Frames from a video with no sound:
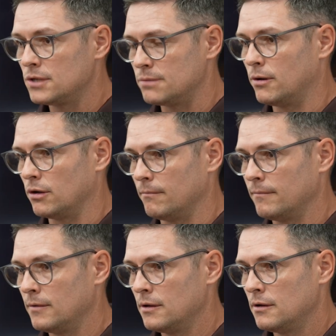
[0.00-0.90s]
when they're doing
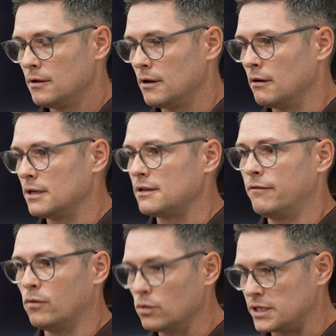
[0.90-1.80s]
that, how can we try and get
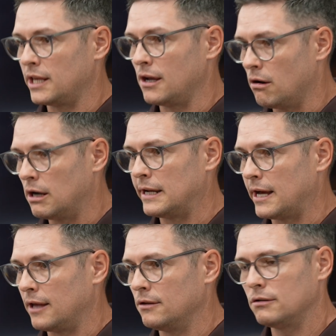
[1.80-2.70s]
the game looking how we
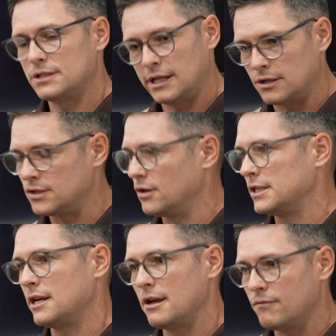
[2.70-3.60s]
want it to look? So
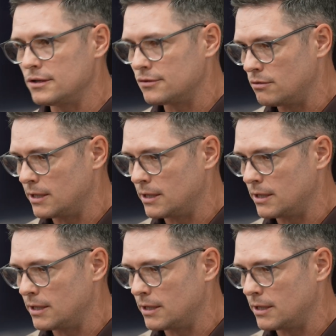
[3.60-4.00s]
that's going to be